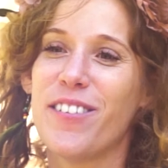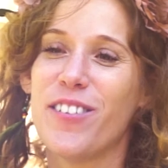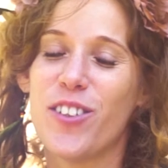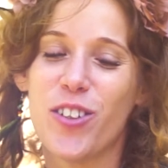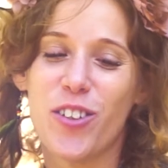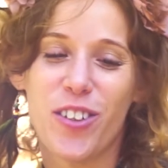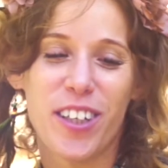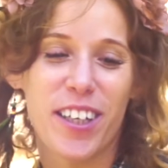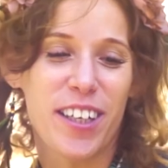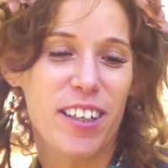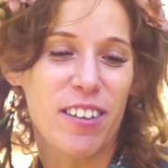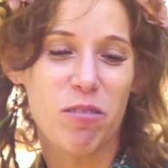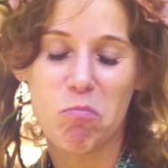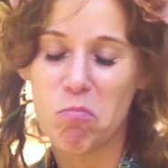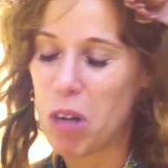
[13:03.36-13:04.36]

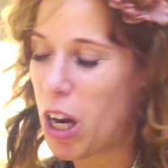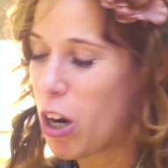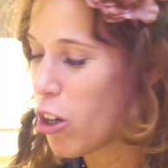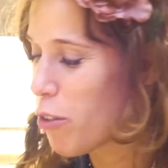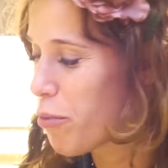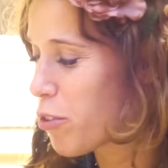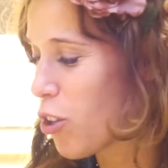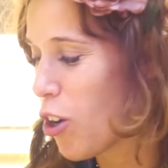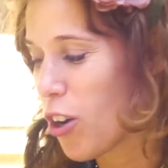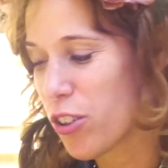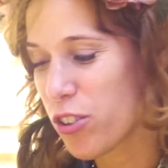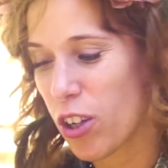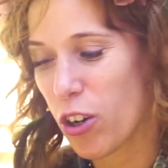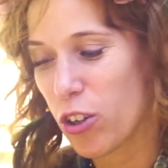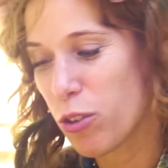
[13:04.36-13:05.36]
doing a lot of
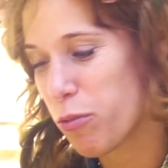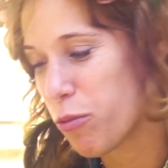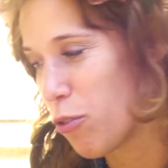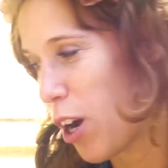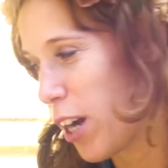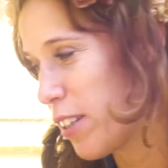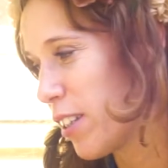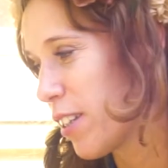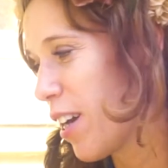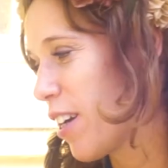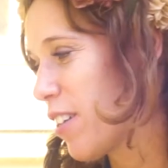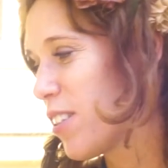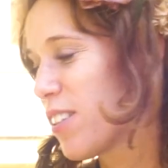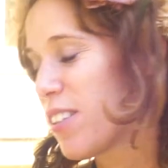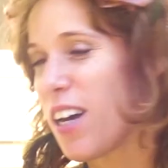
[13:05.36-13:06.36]
talks, a lot of writing
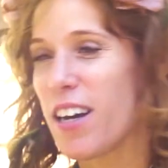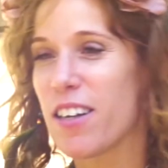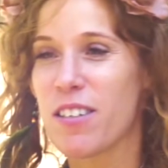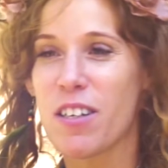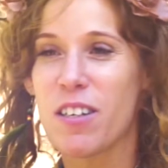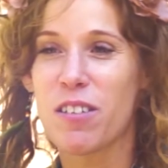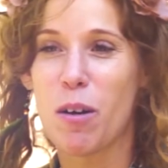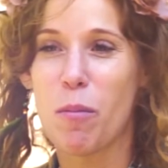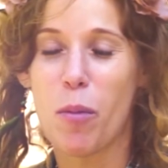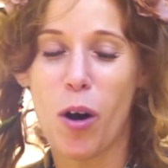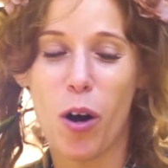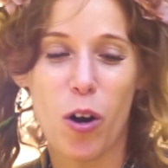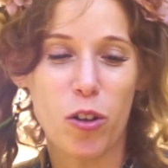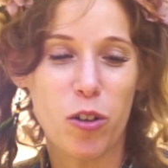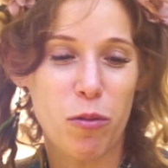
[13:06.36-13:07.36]
exercises, a
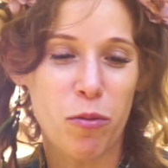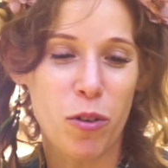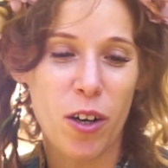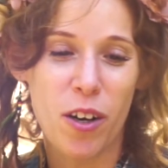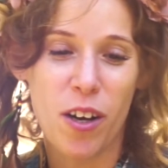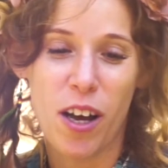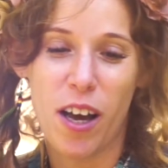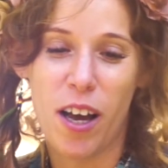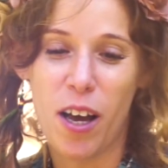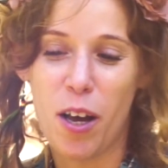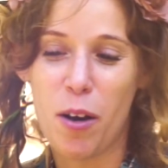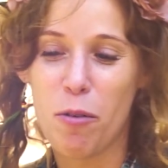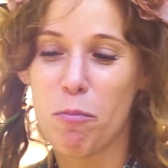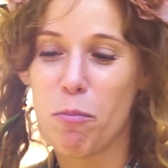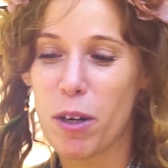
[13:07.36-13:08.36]
lot of
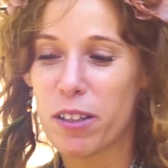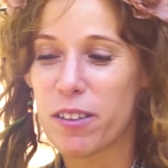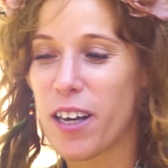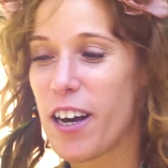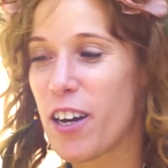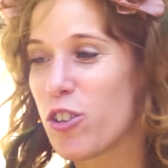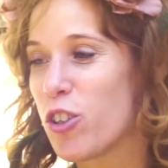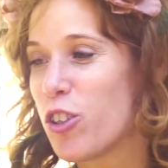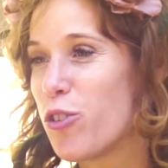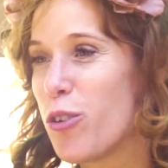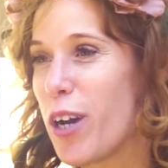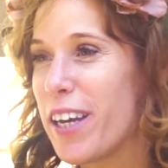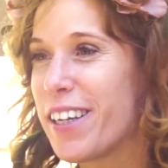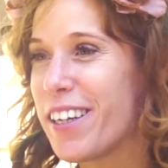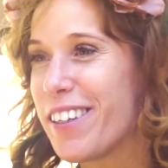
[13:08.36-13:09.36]
massage and
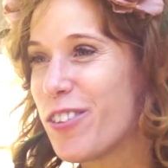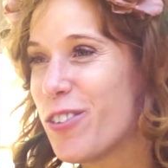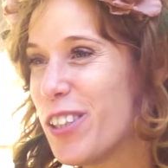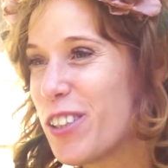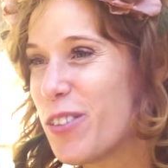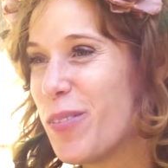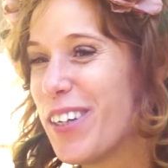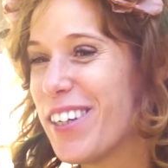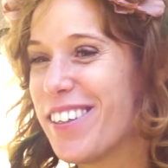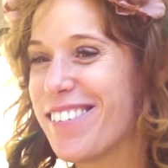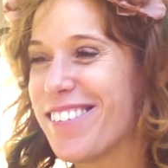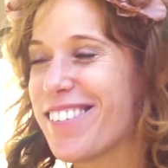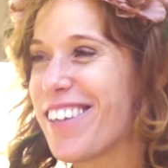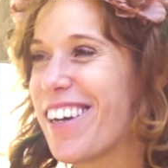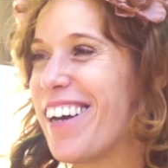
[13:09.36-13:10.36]
Reiki
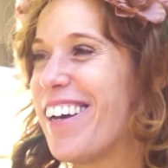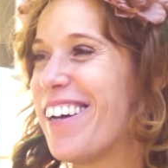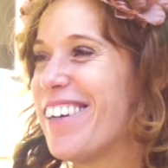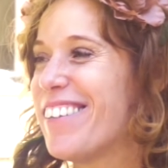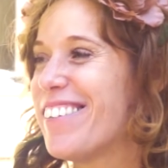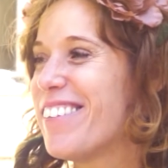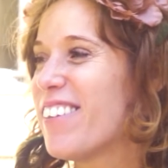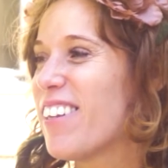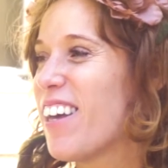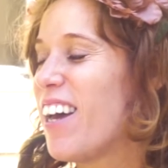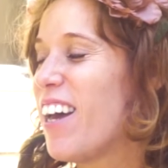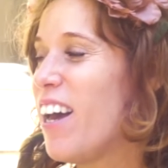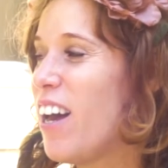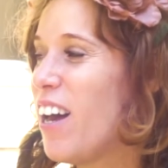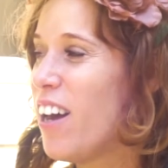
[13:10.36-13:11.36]
treatments. And
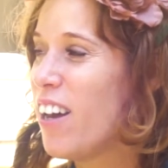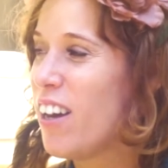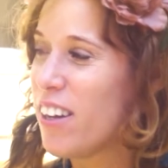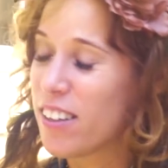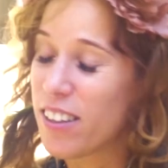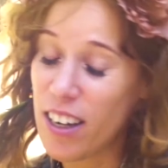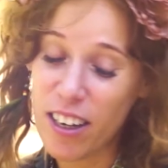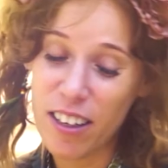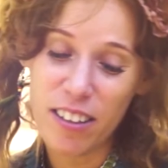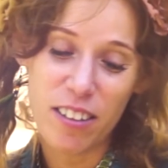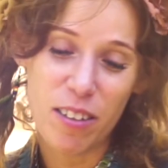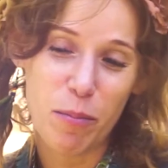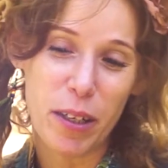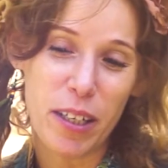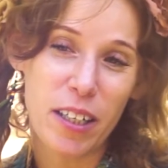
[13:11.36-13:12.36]
in
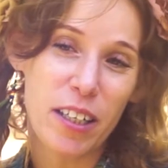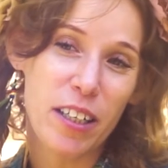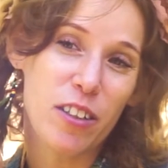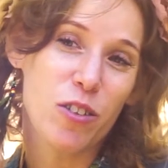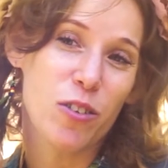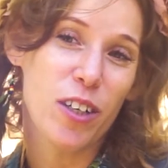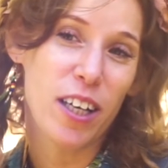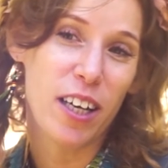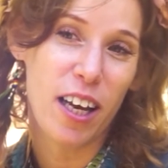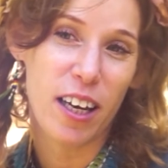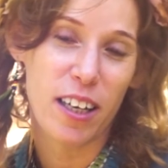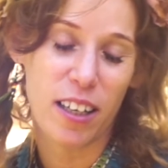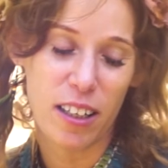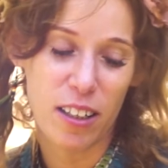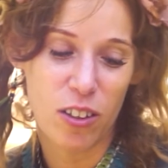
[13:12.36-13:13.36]
the beginning it's really like,